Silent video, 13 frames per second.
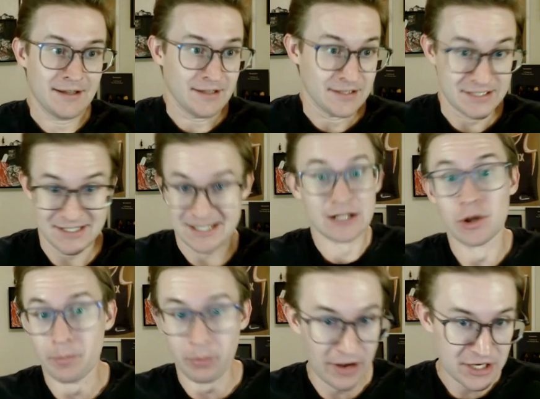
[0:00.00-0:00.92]

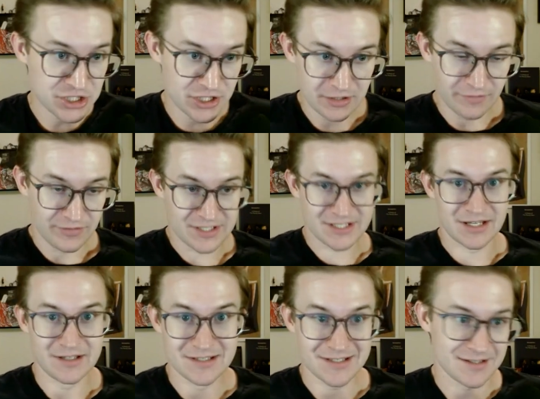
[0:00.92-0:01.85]
celebration of the
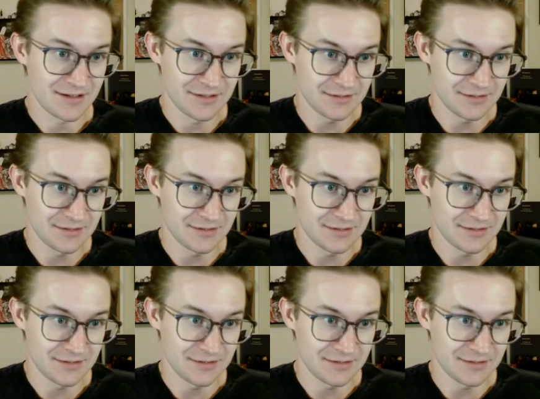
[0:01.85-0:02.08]
Suns'